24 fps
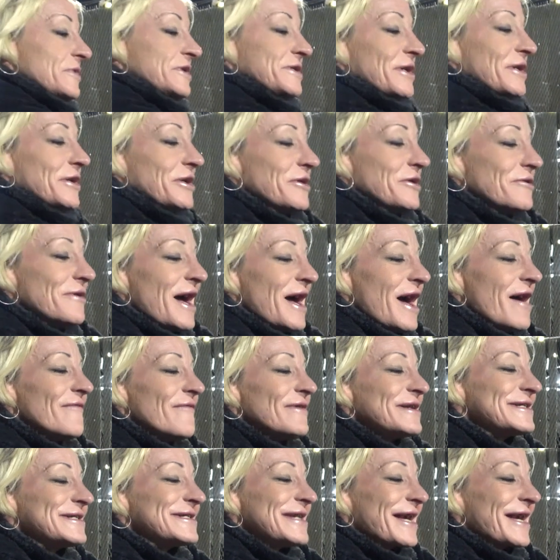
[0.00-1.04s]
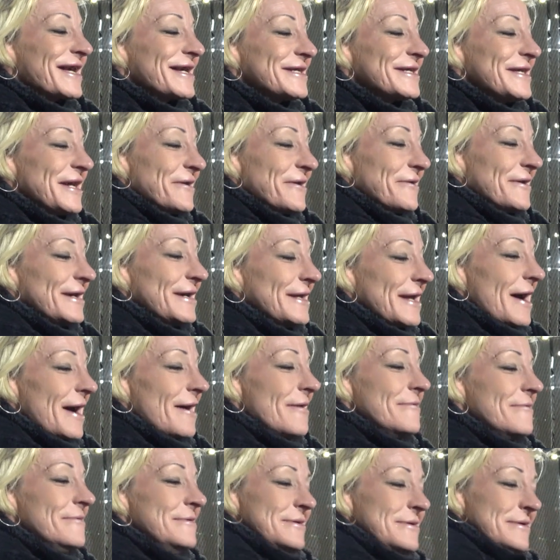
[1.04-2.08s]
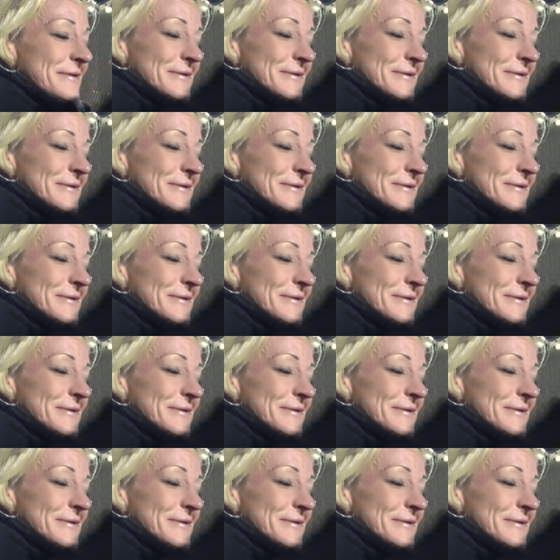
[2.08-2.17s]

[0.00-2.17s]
So you have a secretary now?